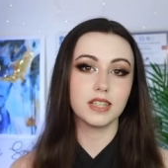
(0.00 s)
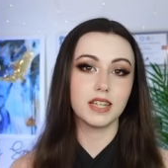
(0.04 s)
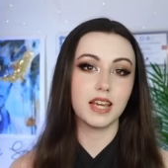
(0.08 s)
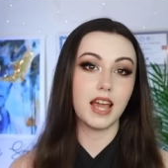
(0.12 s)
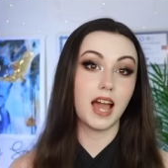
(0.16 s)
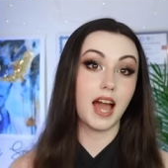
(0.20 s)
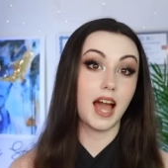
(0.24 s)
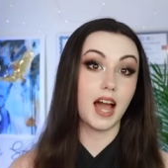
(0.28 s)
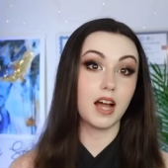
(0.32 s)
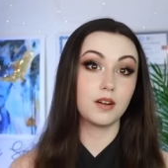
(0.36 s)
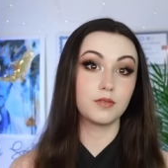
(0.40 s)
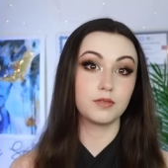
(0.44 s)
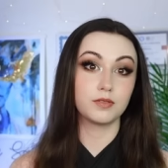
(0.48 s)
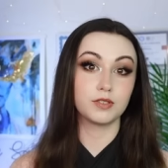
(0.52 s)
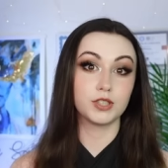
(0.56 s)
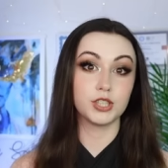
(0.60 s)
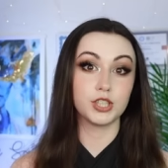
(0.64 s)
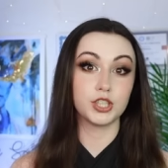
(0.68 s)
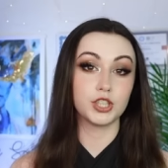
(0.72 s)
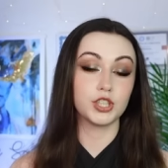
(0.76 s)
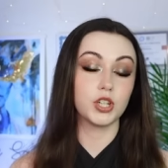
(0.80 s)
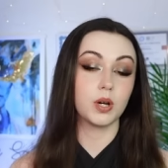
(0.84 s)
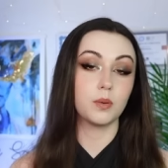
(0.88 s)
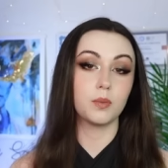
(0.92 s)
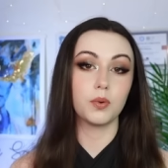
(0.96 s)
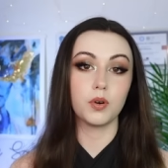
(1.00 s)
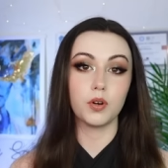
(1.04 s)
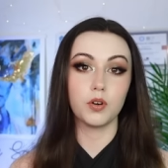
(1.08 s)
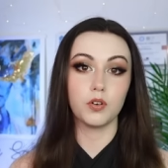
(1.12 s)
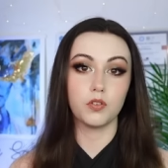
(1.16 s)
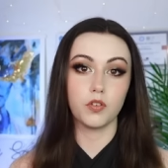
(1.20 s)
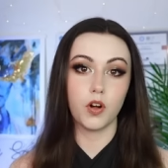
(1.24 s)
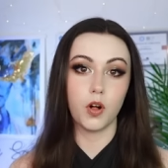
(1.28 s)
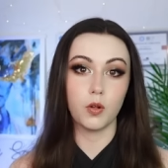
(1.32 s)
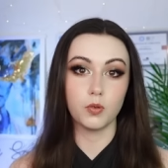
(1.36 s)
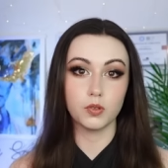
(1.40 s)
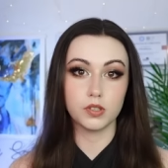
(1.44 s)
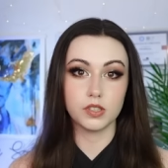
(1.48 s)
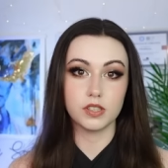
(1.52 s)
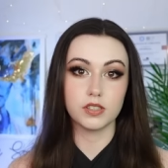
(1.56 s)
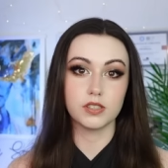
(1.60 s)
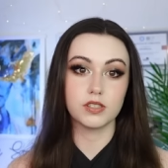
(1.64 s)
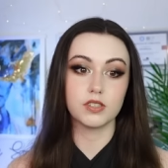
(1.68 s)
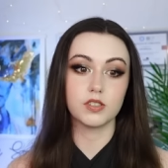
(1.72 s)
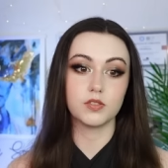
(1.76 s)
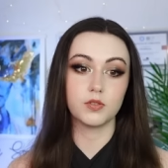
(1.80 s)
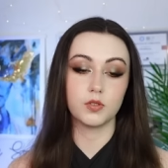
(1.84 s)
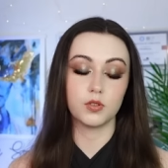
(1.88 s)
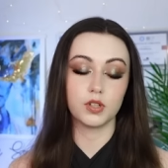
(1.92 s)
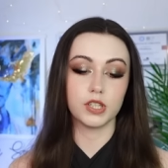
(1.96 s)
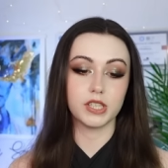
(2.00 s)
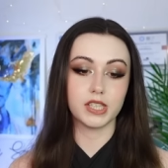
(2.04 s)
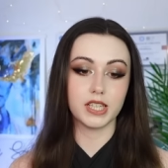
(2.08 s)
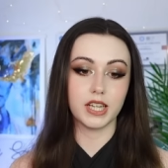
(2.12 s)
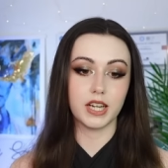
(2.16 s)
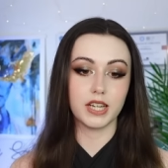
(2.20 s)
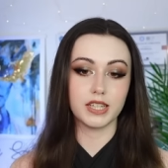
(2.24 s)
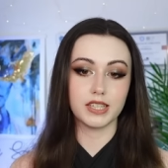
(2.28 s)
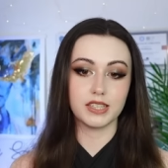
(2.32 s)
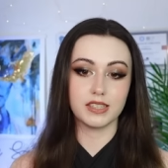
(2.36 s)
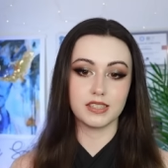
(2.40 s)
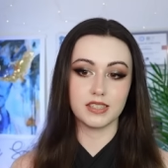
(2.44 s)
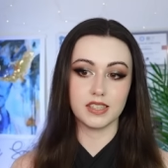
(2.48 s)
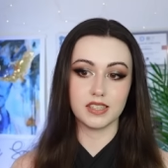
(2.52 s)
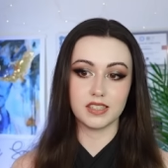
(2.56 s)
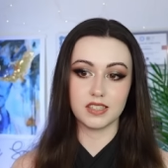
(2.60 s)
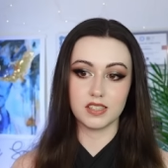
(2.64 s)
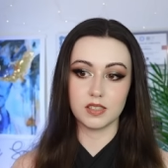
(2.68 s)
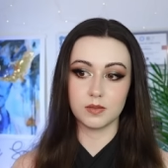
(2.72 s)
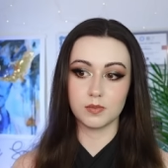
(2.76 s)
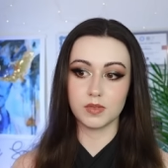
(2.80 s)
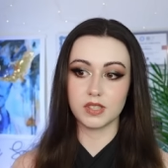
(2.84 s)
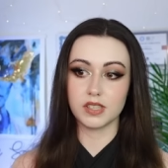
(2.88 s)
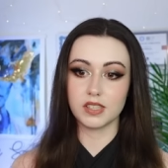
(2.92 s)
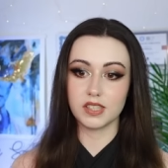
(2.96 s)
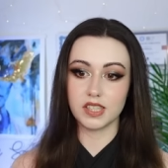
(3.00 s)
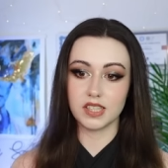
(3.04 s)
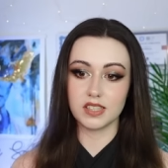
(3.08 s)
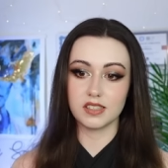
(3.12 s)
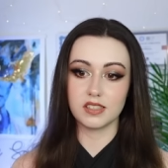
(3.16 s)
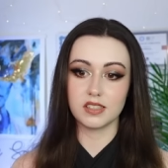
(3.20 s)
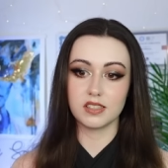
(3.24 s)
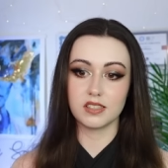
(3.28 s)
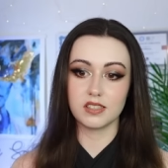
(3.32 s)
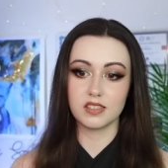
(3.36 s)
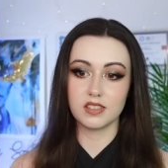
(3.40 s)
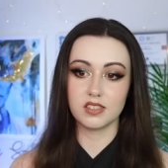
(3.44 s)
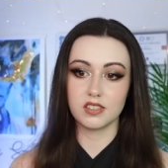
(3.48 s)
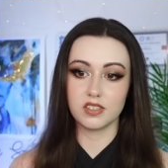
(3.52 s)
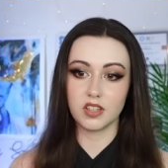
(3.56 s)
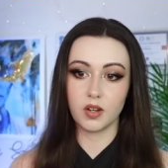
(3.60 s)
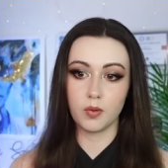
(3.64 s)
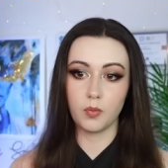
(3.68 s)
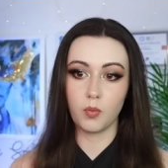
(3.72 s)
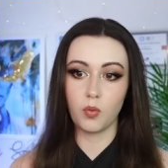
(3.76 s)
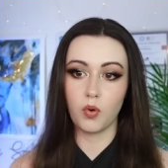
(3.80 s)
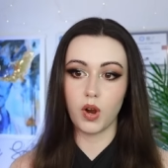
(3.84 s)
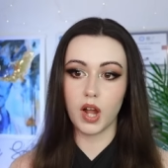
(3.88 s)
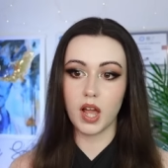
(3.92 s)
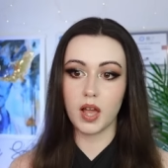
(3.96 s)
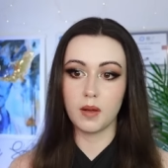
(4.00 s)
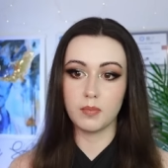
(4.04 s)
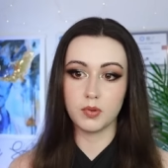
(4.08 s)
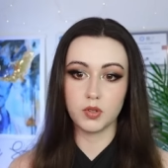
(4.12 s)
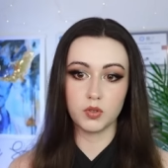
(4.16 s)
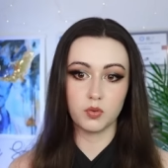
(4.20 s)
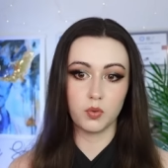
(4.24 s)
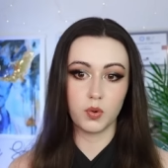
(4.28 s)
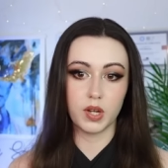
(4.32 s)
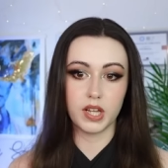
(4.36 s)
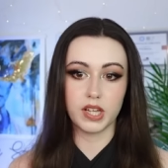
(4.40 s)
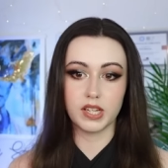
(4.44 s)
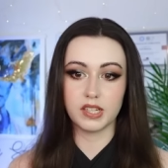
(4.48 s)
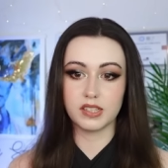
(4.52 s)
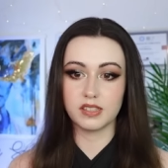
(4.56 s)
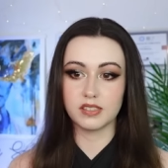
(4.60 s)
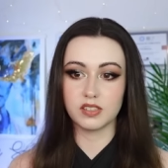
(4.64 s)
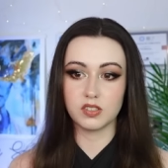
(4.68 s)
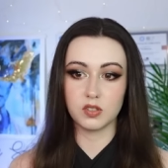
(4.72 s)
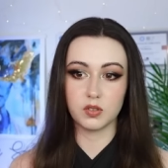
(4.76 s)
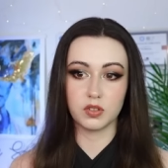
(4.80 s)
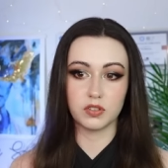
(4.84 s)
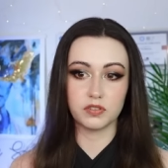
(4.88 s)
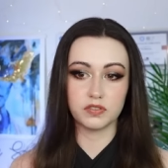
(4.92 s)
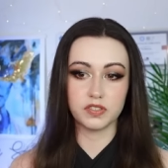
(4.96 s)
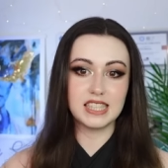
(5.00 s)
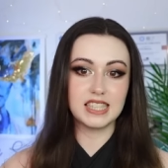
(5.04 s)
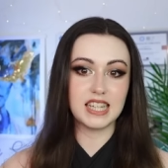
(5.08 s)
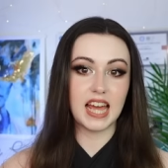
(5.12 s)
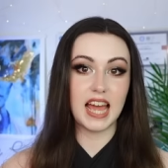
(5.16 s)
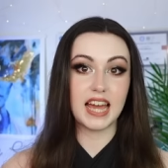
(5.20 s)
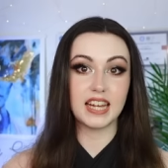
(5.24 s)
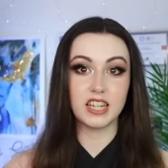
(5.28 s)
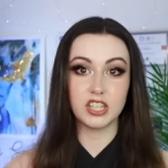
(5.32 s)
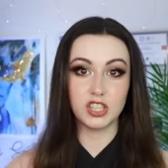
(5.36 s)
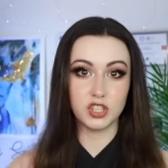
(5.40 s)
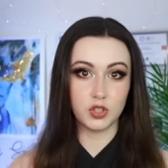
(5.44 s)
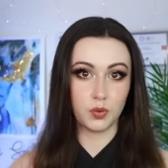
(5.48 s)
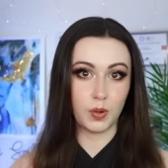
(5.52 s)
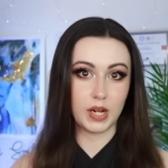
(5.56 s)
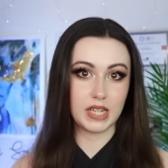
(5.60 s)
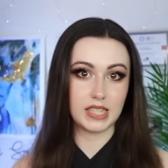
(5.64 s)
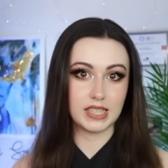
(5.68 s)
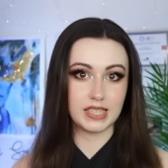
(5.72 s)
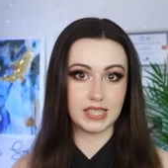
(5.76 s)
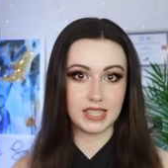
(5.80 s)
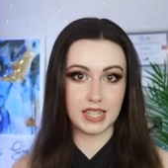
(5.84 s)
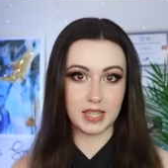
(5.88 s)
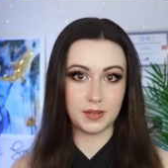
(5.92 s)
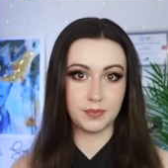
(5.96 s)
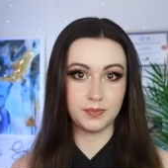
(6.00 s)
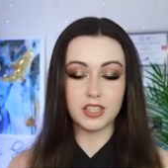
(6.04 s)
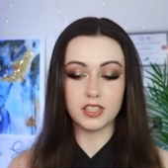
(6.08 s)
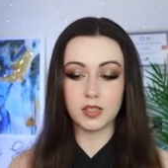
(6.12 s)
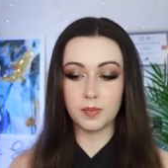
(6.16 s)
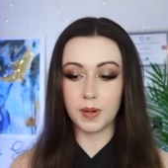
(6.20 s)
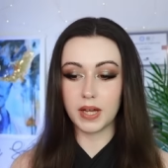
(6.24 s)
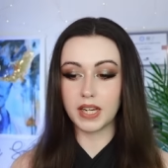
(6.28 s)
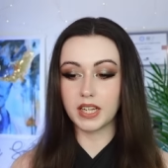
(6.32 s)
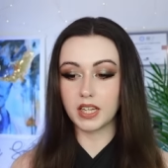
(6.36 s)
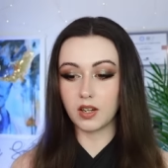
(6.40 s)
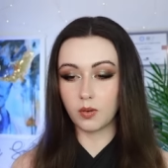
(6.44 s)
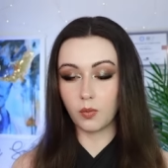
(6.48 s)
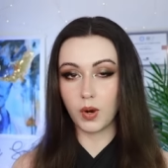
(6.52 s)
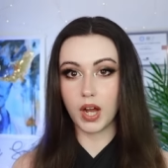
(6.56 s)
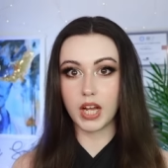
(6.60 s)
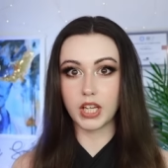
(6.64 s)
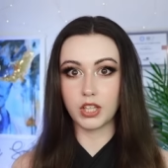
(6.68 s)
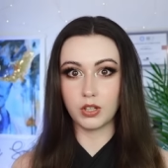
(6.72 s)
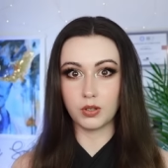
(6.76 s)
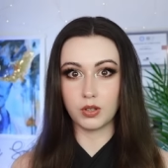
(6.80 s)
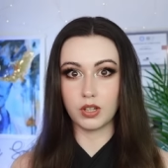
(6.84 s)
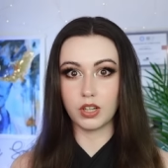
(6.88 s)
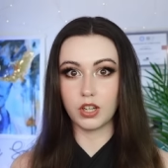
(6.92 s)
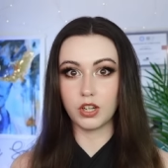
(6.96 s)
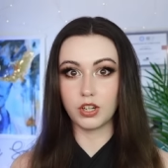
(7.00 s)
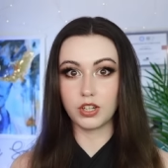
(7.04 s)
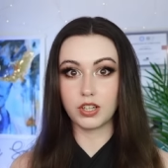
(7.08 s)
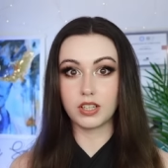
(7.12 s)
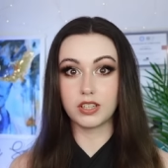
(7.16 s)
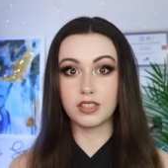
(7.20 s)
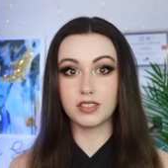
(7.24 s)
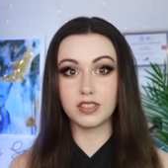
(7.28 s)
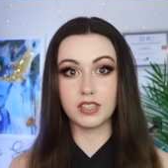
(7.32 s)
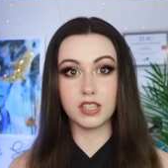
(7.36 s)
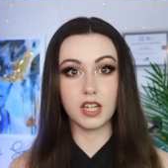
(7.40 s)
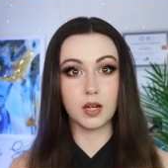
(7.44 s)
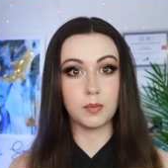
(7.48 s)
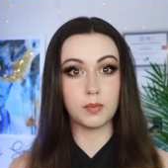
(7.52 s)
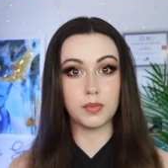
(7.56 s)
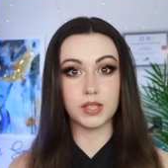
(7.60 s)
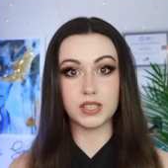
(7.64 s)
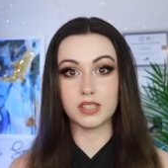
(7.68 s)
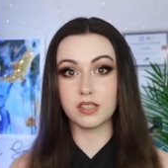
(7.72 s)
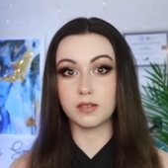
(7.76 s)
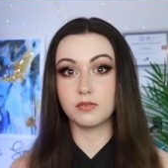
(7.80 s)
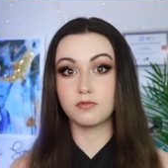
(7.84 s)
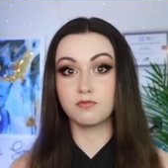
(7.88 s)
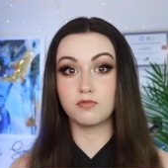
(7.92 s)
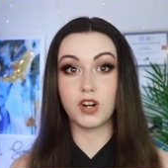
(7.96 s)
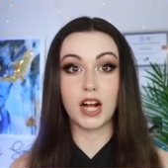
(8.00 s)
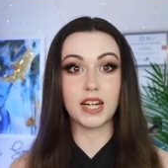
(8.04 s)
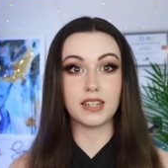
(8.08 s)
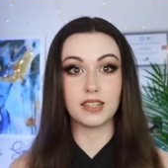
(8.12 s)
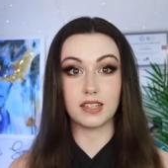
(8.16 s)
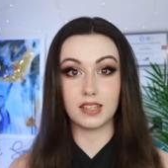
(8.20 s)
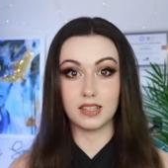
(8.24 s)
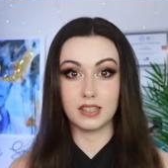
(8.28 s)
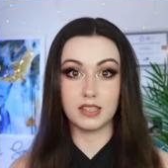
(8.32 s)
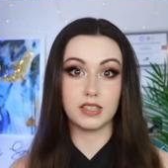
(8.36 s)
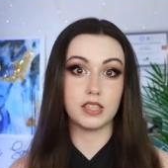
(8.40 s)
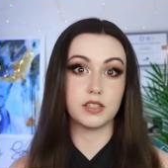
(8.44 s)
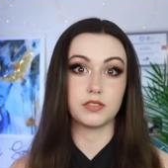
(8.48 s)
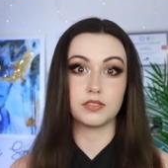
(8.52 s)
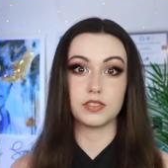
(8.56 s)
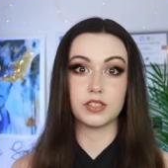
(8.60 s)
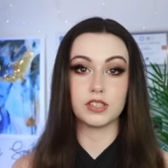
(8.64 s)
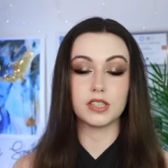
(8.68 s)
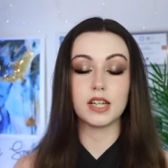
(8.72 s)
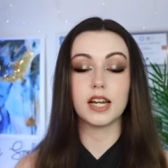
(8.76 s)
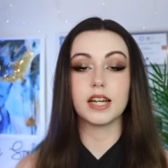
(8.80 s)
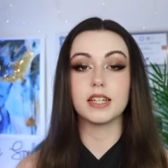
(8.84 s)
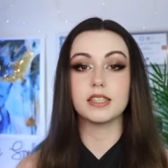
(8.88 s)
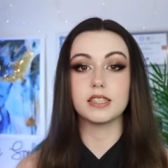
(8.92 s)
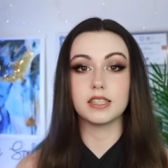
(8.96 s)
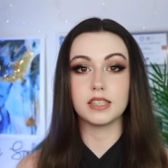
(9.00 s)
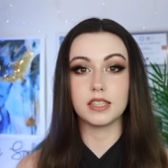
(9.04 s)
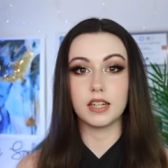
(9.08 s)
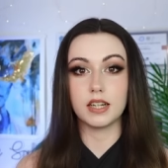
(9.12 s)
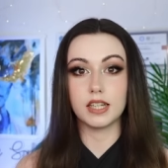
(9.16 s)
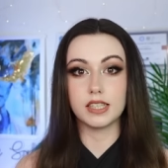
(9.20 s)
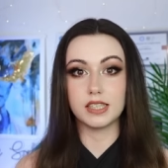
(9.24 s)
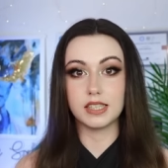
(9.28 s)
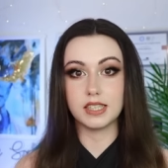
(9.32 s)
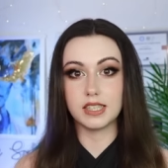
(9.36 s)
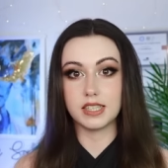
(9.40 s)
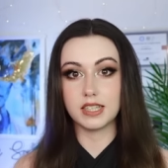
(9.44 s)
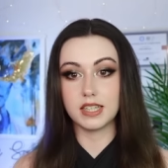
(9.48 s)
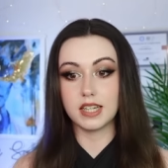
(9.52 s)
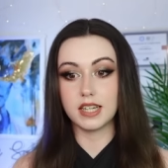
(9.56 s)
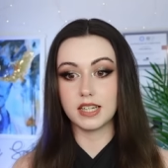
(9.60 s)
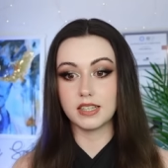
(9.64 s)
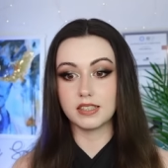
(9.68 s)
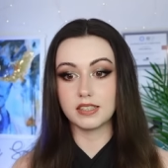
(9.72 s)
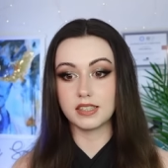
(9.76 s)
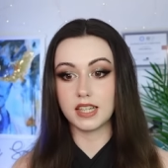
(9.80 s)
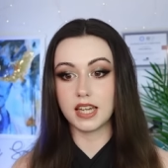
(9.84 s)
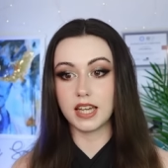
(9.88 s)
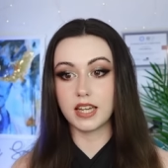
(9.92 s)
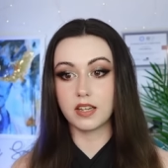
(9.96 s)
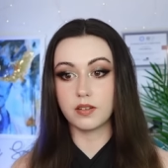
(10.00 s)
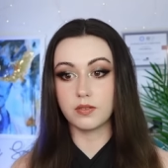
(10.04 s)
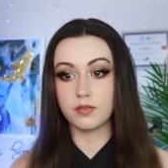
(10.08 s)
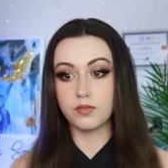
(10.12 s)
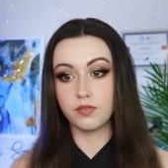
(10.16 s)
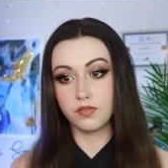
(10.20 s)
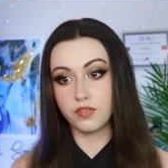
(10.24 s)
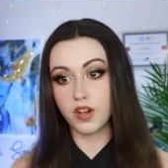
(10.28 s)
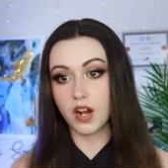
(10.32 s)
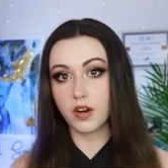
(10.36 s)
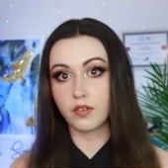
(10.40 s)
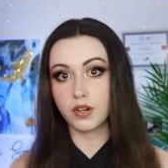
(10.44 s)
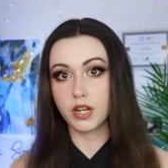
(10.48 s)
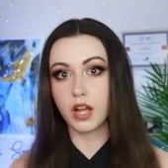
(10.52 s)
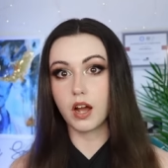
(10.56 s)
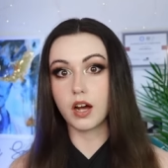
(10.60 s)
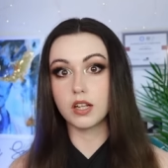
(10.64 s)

The average number of alters for a DID system sits somewhere between sort of 10 and 20. Depending where you look, the numbers are radically different, and DID is a very